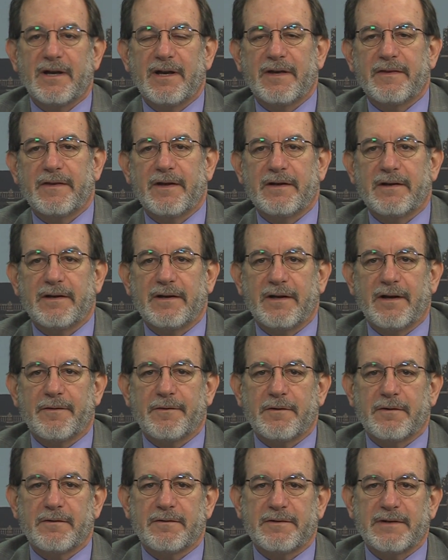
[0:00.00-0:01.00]
and then the
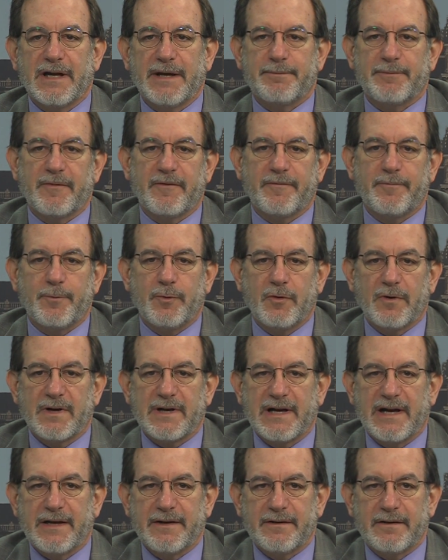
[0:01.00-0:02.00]
other type of poor
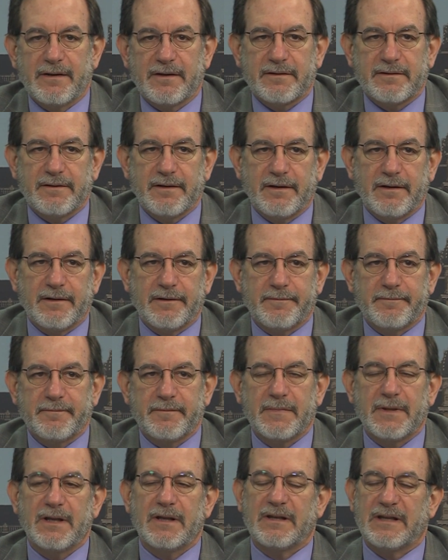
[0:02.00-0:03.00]
conduct,
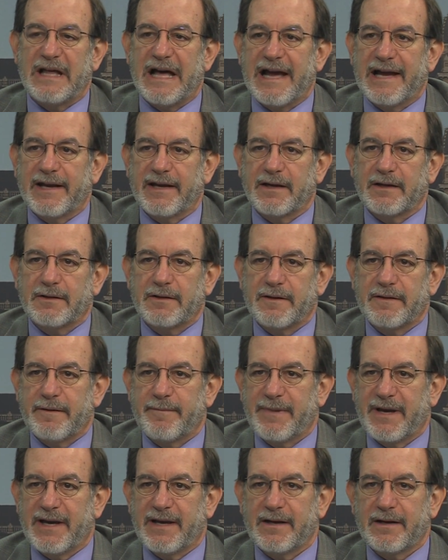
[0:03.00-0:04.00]
um, lying to the
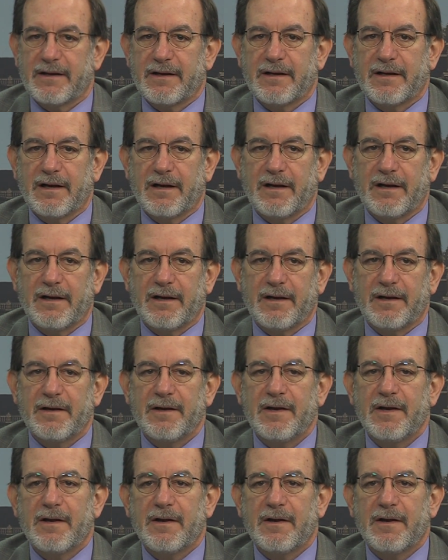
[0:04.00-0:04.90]
bank uh,